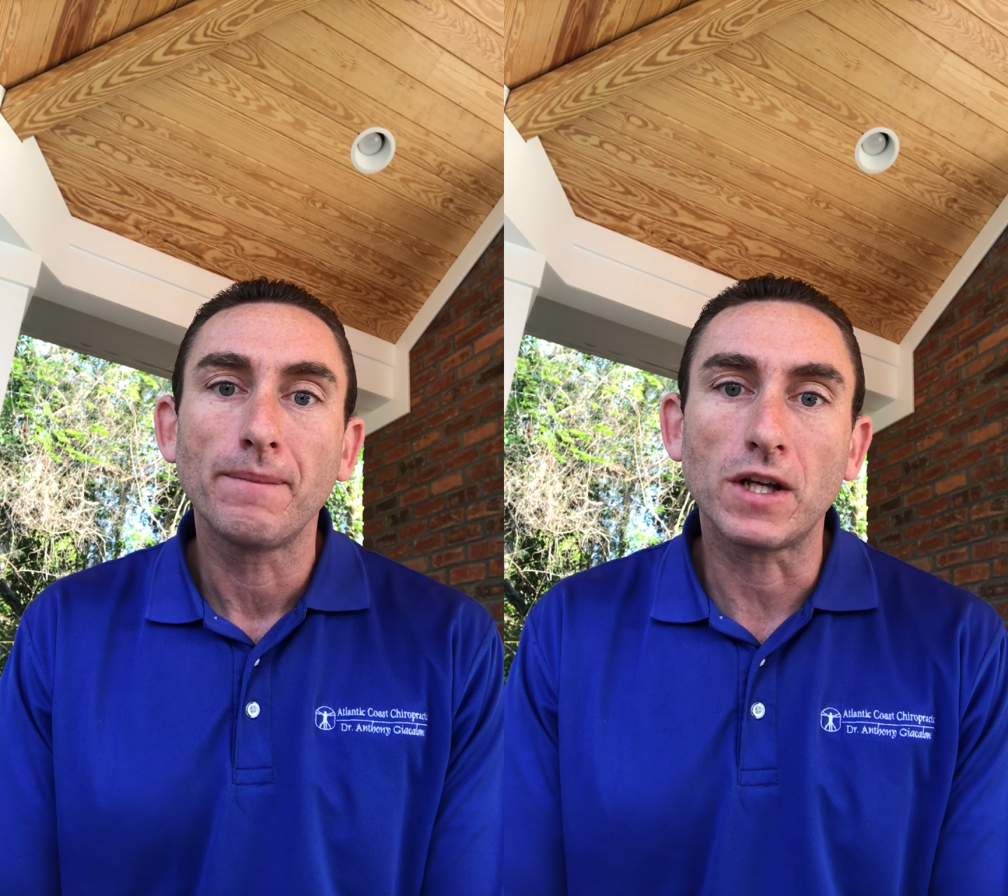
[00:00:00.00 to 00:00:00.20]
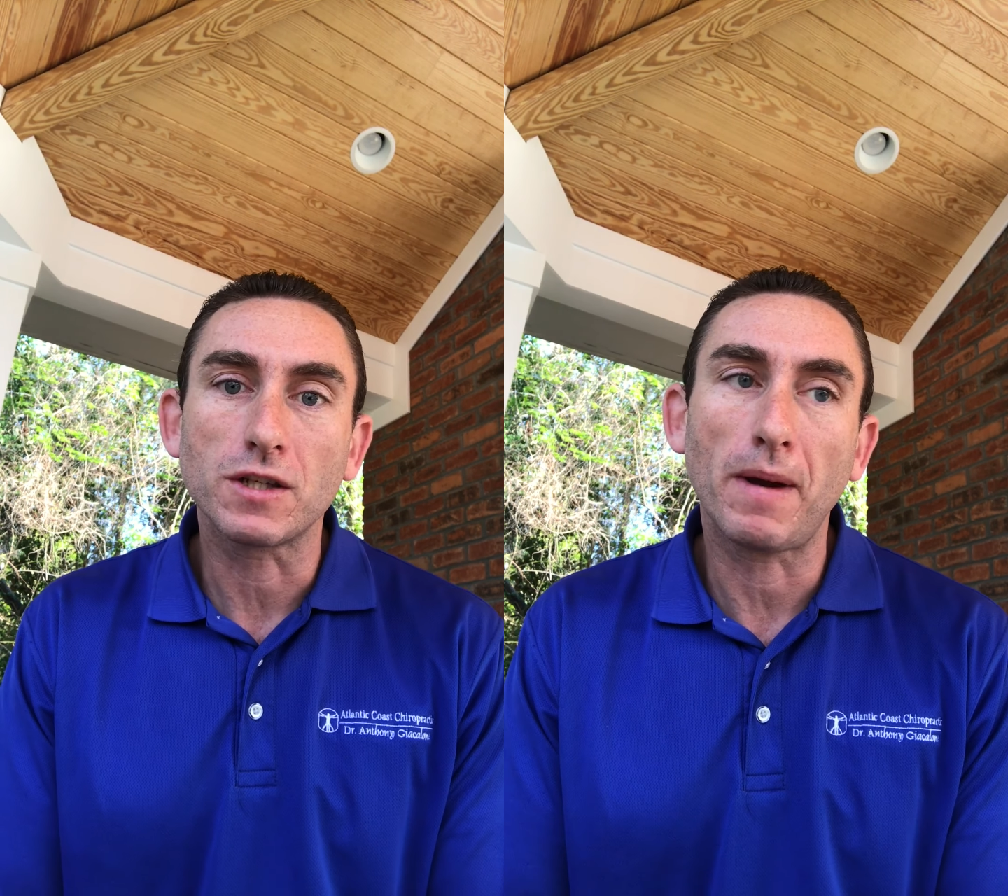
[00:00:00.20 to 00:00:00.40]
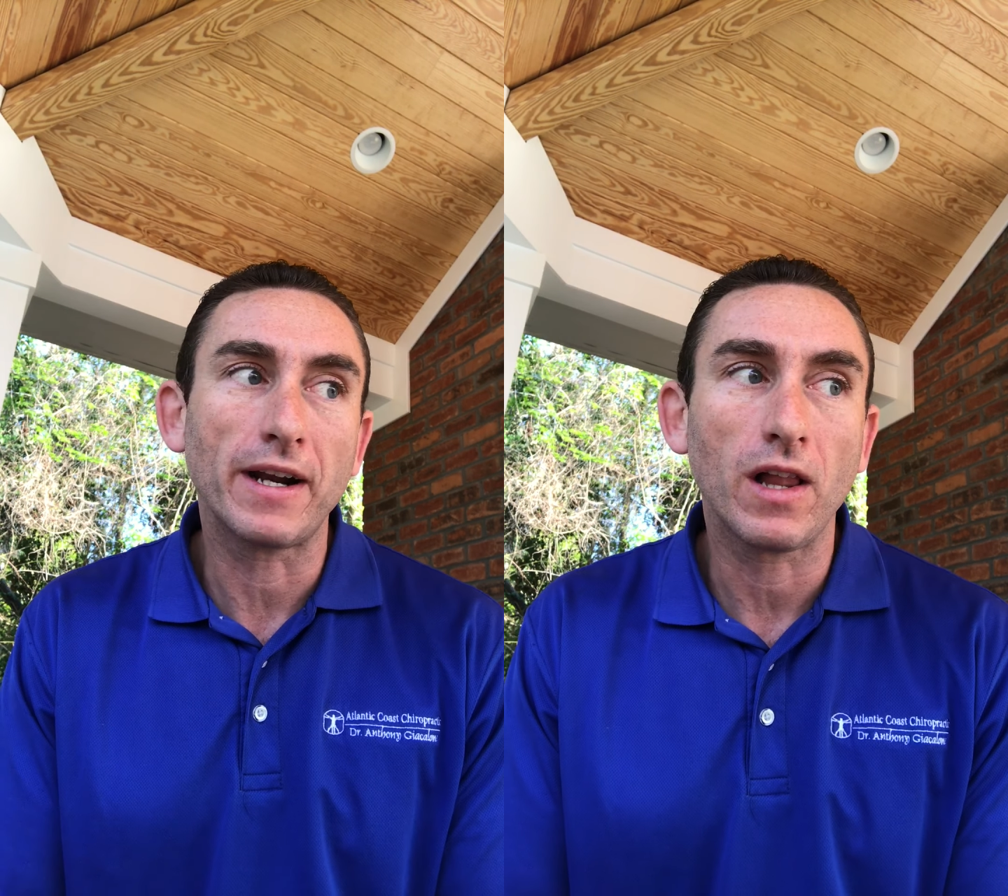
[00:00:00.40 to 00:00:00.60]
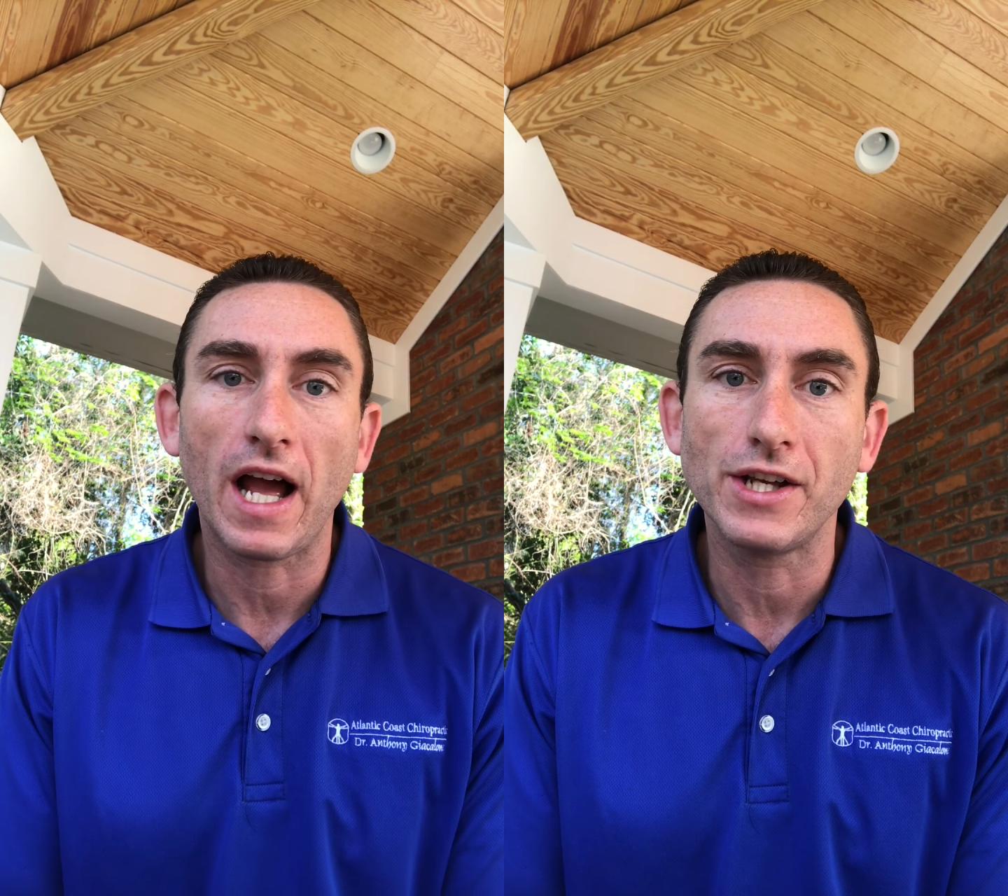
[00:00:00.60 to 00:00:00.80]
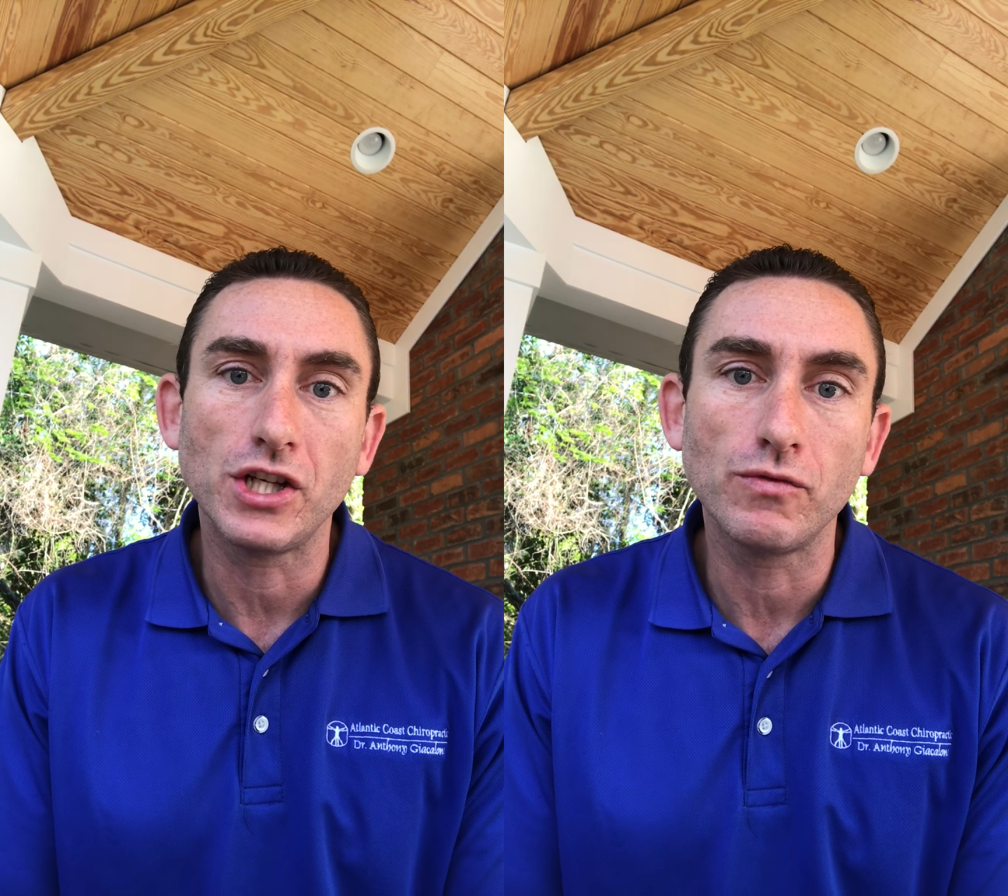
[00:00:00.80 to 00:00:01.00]
a spinal
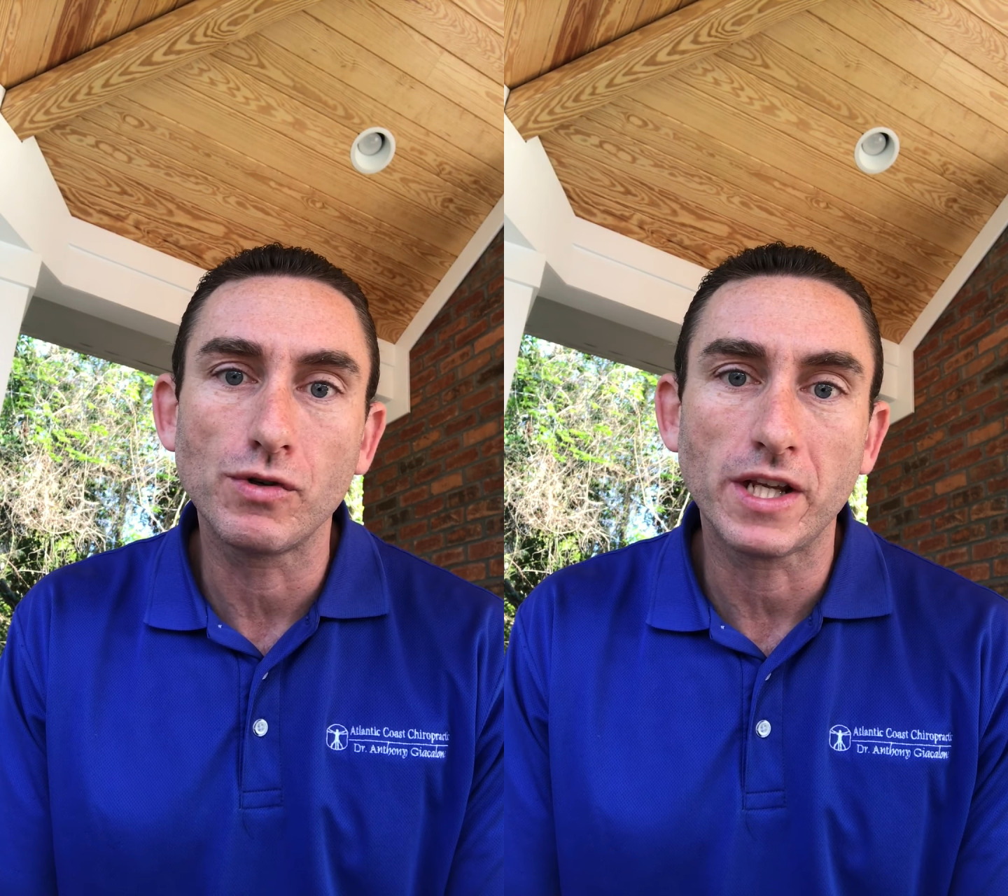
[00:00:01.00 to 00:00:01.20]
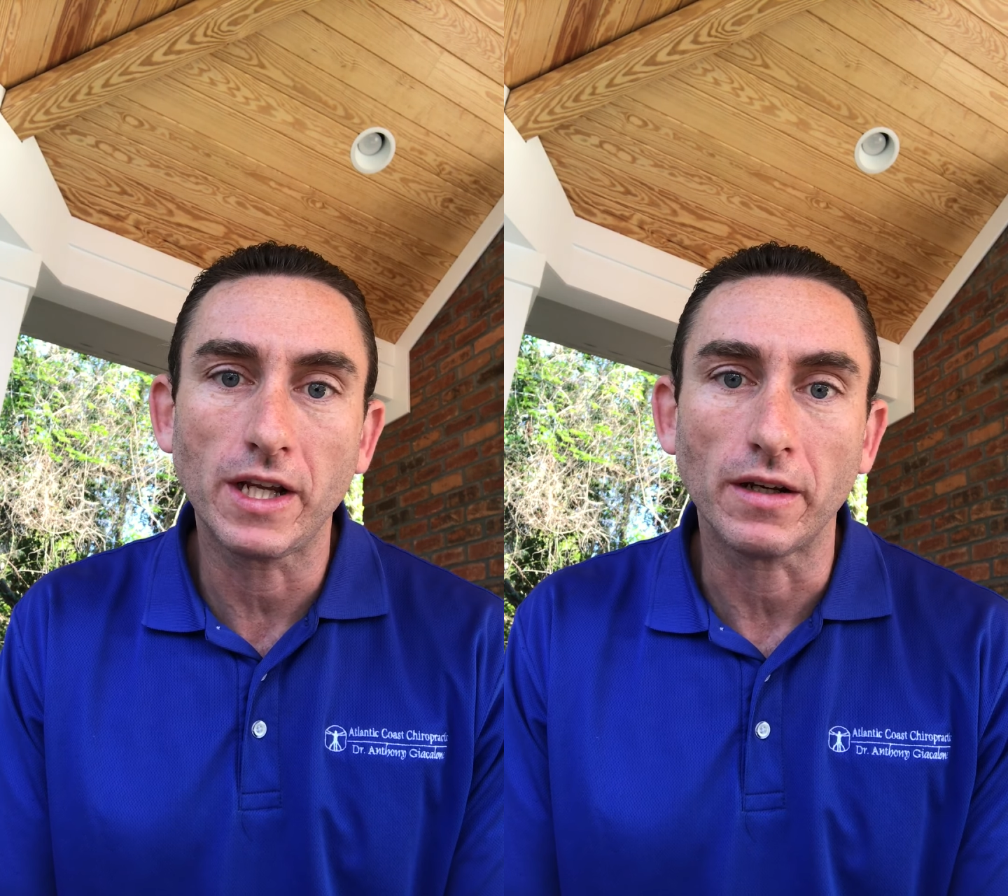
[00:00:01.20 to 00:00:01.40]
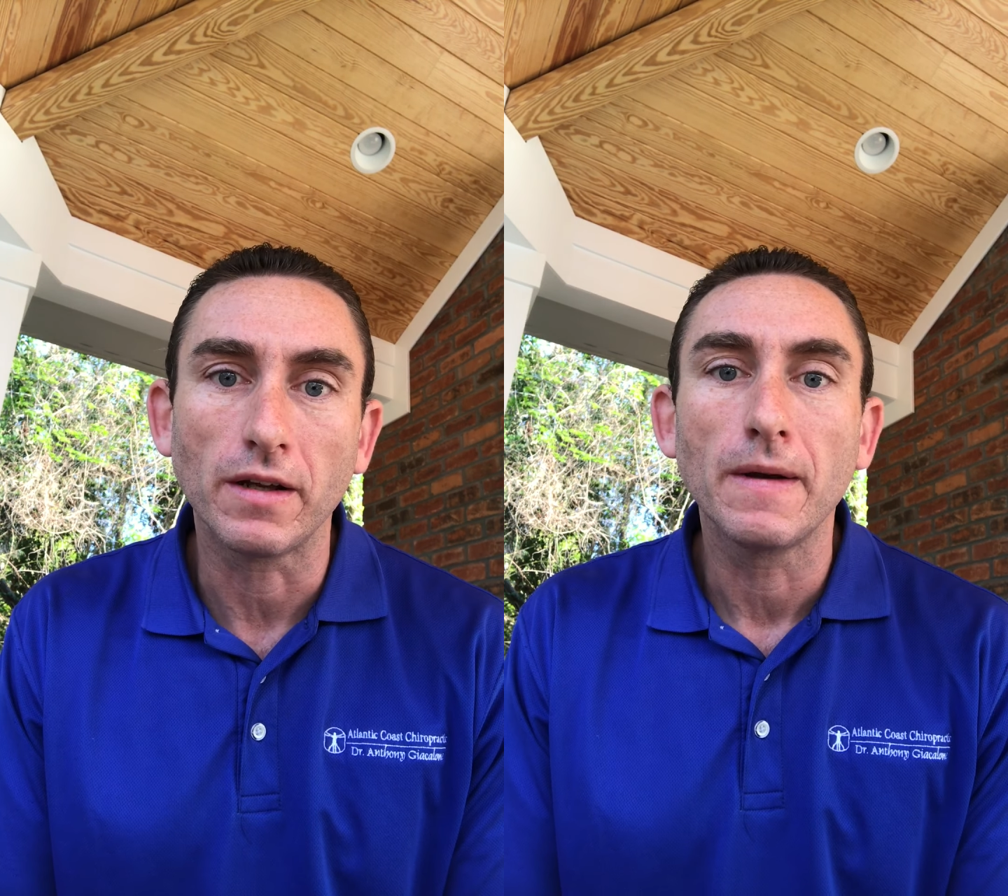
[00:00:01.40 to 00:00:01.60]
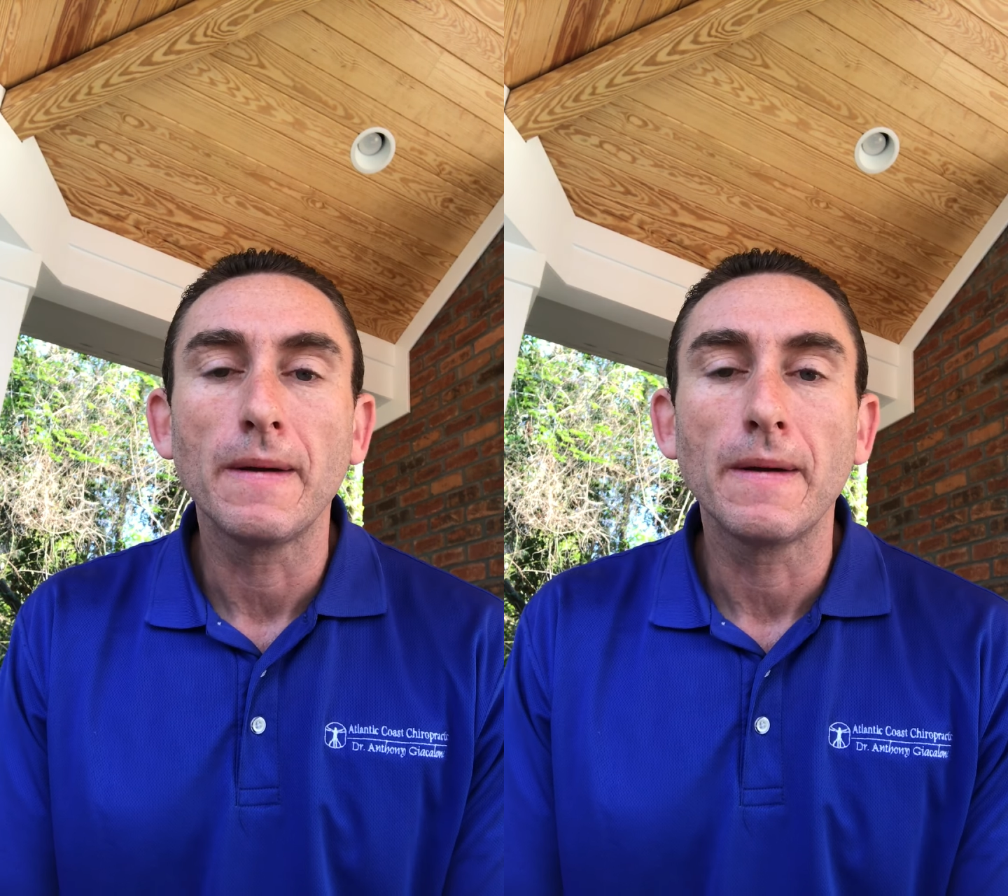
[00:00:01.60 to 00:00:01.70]
hygiene routine?